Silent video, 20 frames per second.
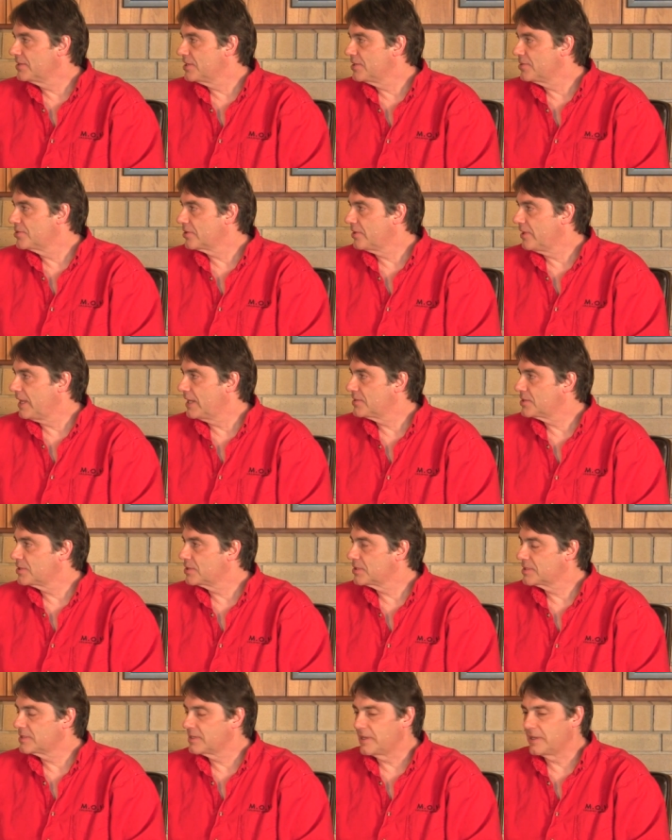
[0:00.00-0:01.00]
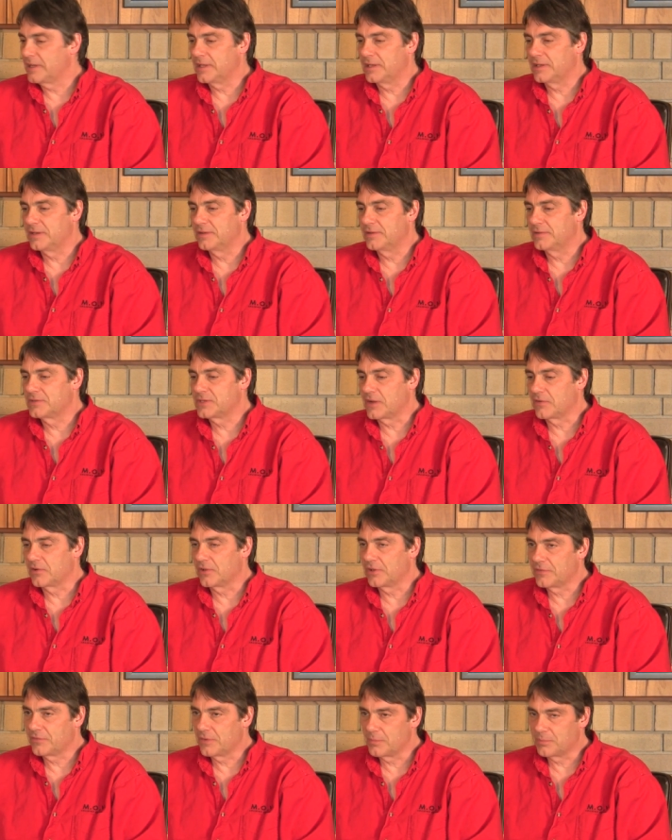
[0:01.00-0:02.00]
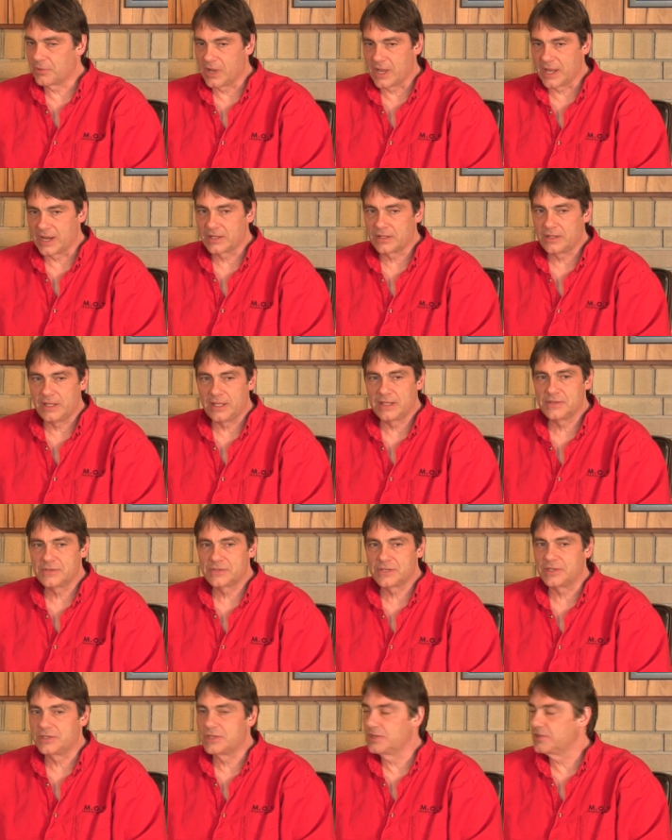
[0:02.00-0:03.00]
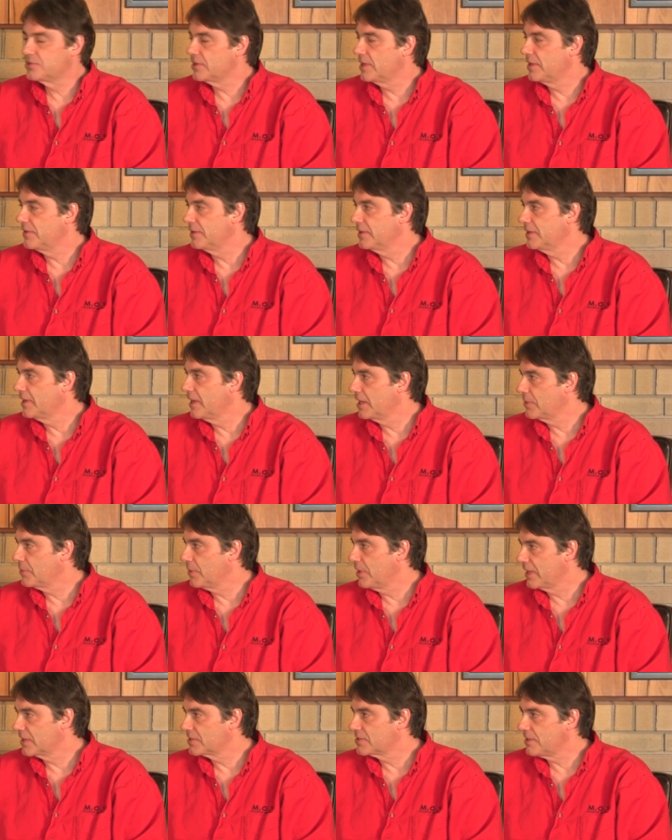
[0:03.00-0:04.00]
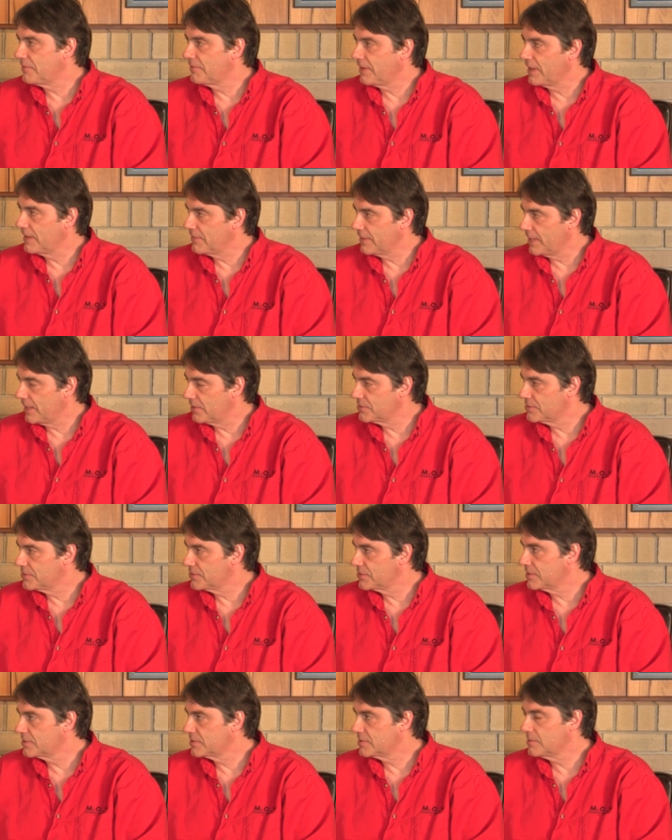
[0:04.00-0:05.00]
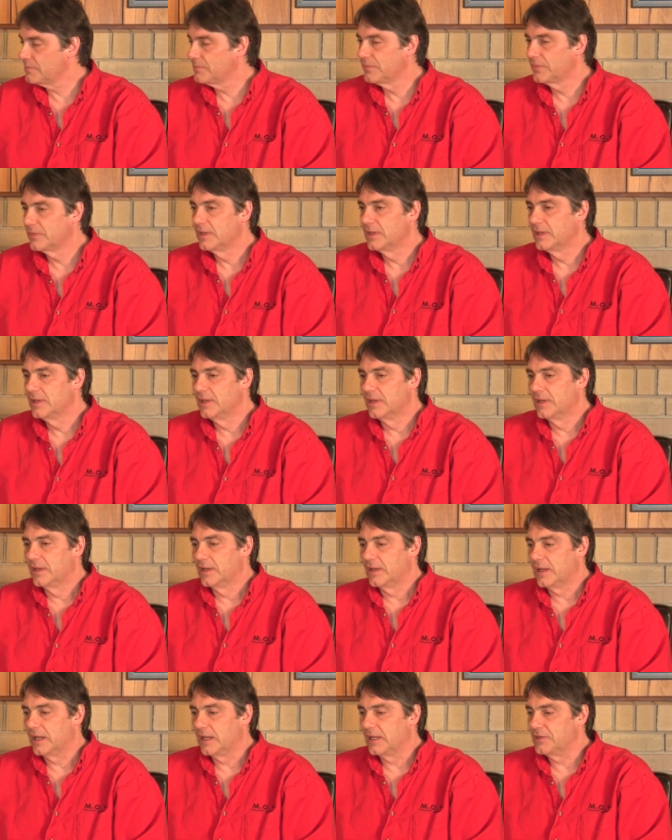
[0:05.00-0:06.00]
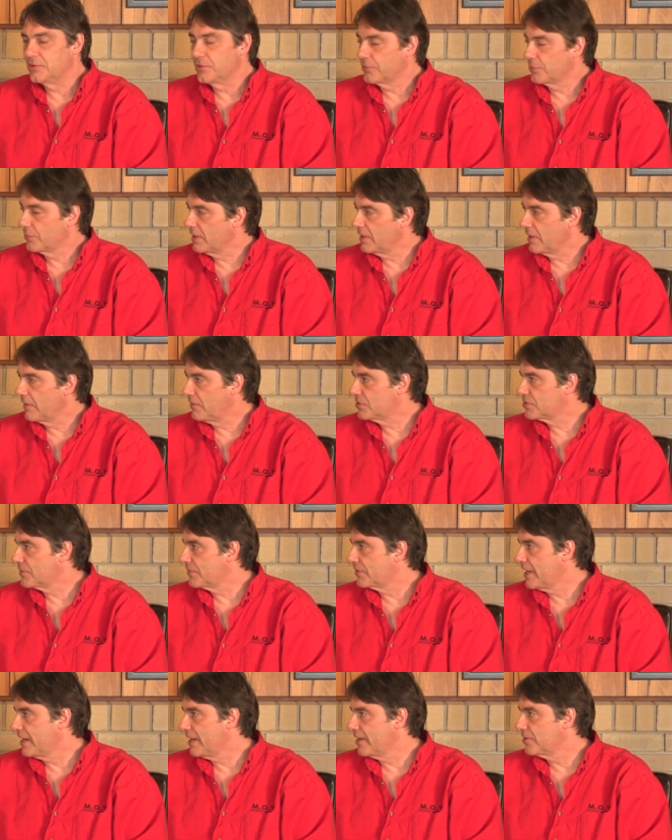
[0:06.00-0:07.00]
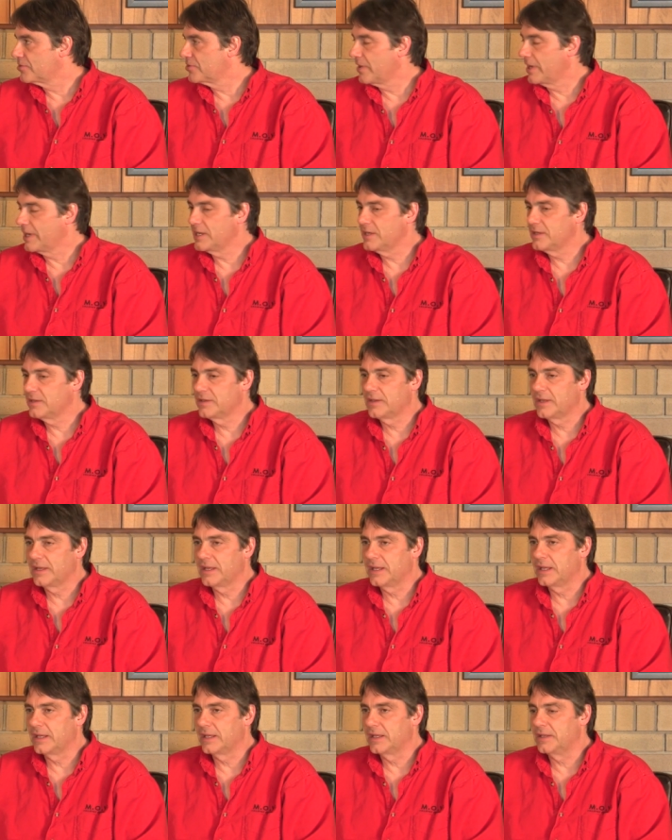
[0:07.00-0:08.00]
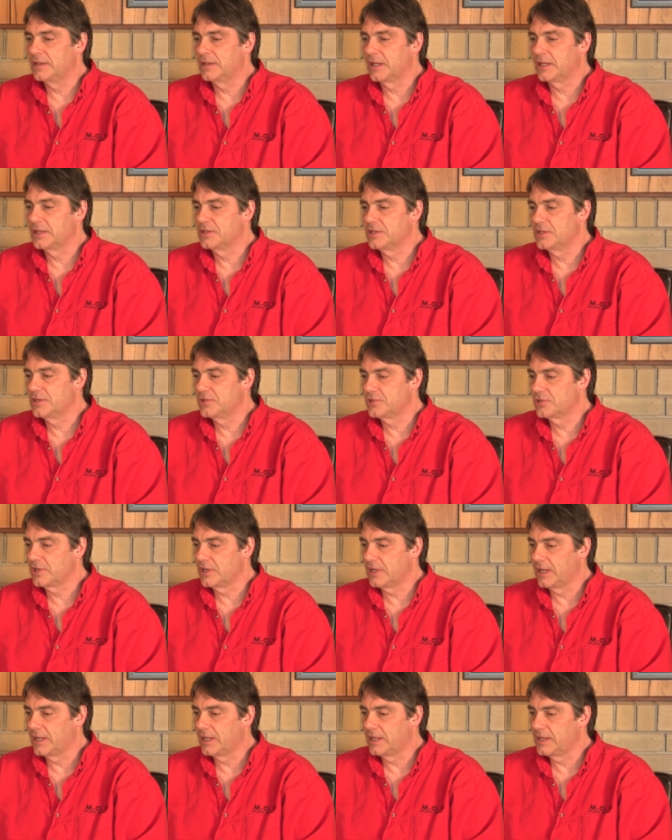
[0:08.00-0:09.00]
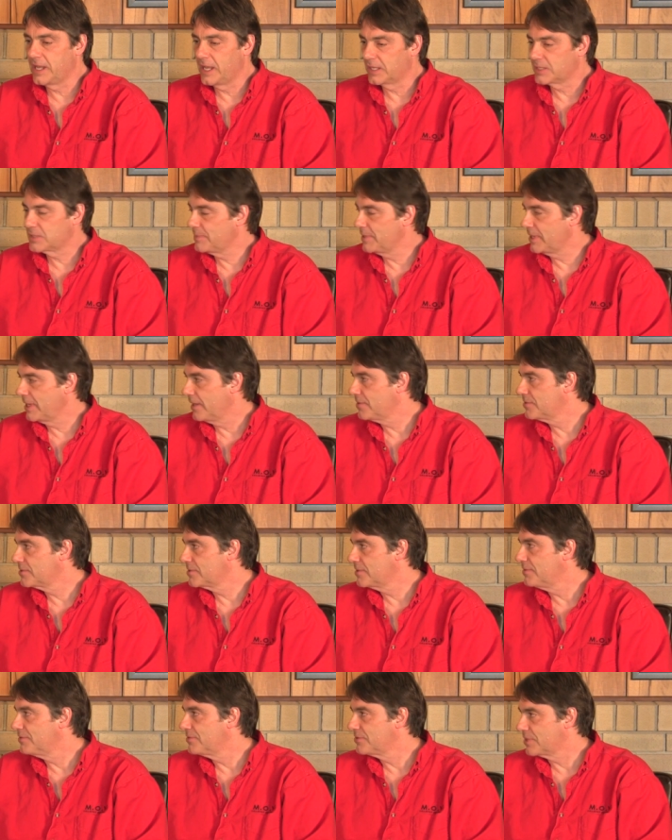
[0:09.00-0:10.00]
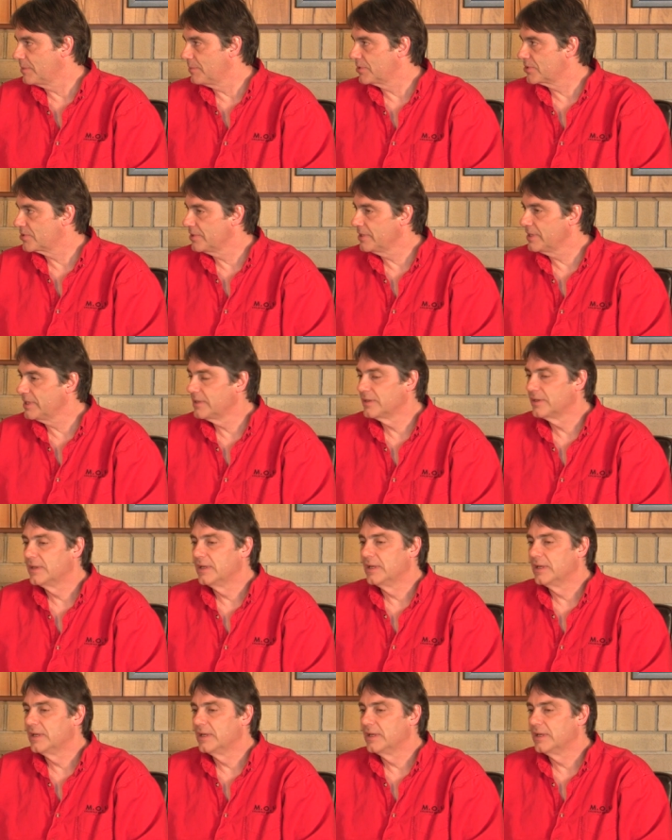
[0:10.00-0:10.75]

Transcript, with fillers: I teach classes on several different product lines. I teach on the Honeywell XL 5000 system. I do 3 levels of care training, and I teach on XBS and symmetry.